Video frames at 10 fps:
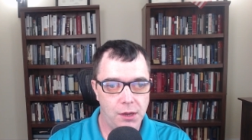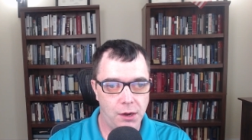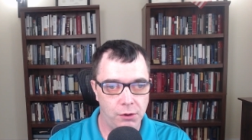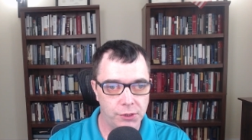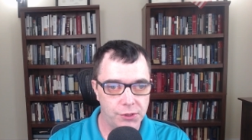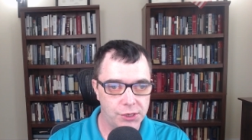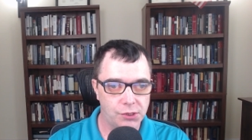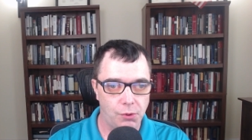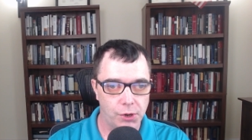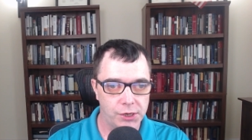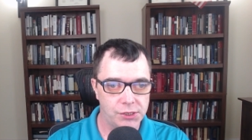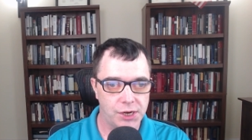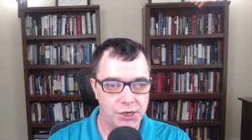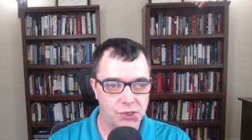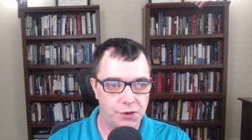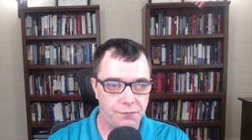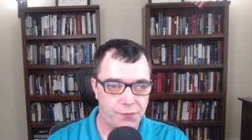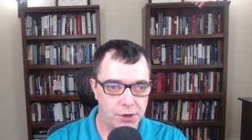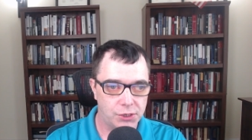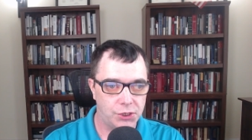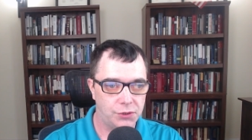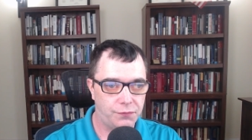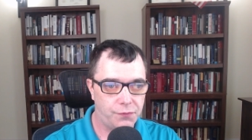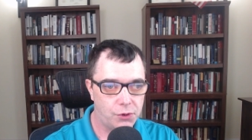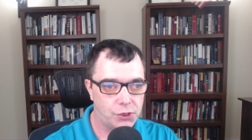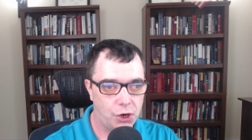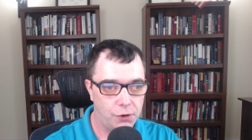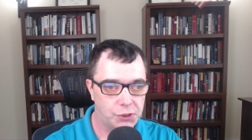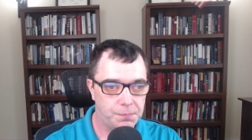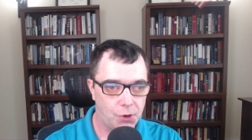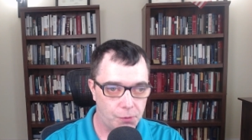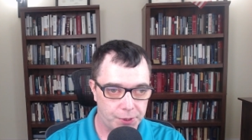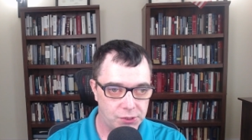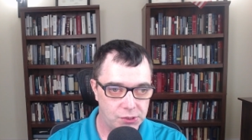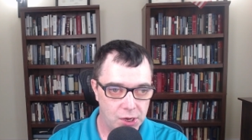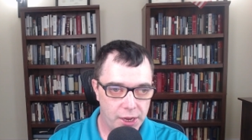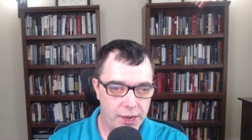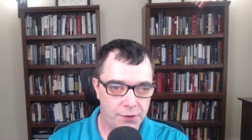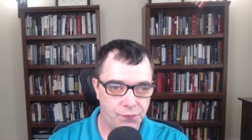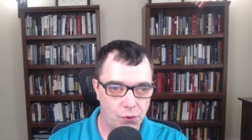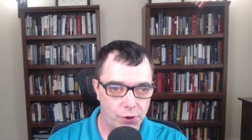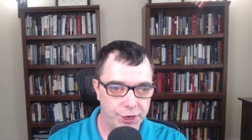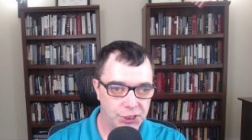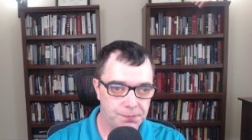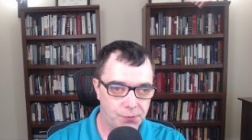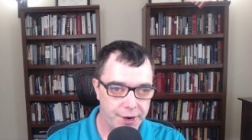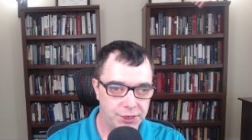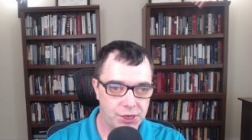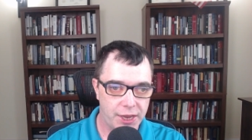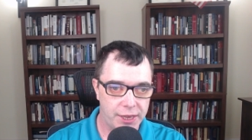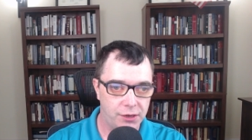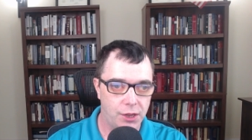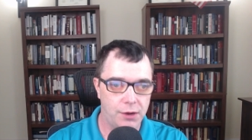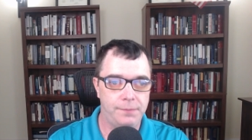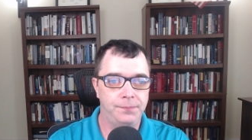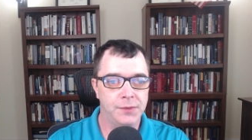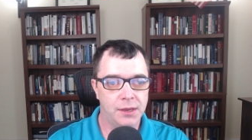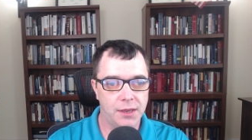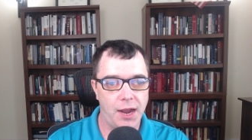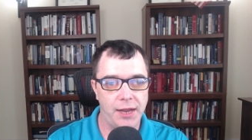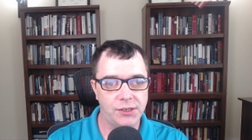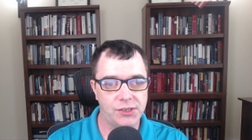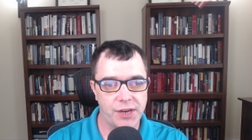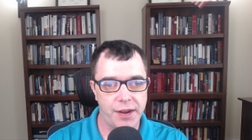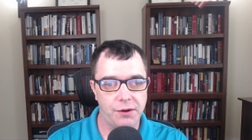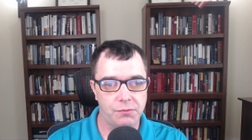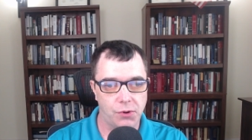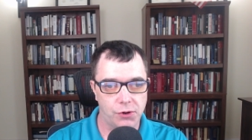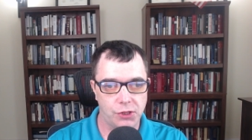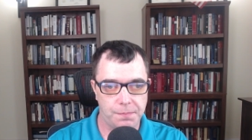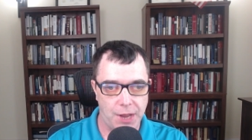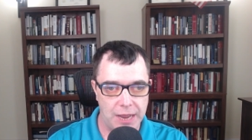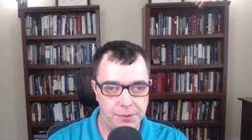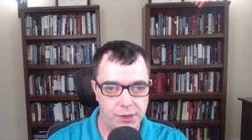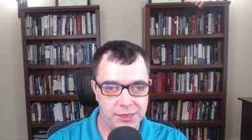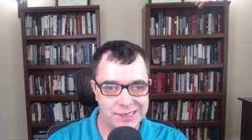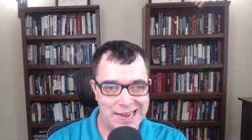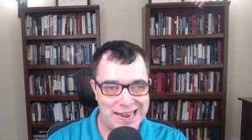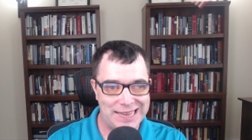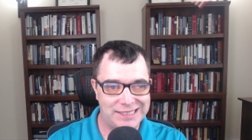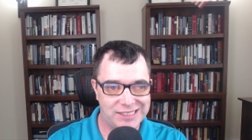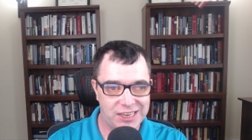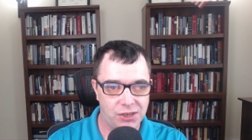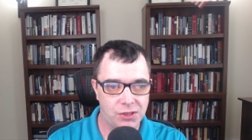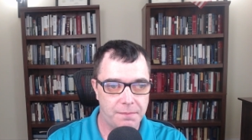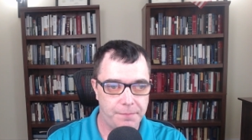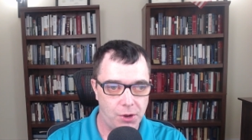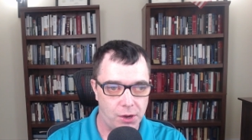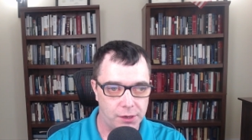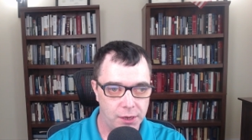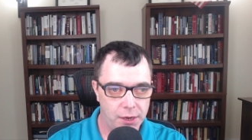Only this organization functions for Jehovah's purpose and for his praise. To it alone, God's sacred word, the Bible, is not a sealed book.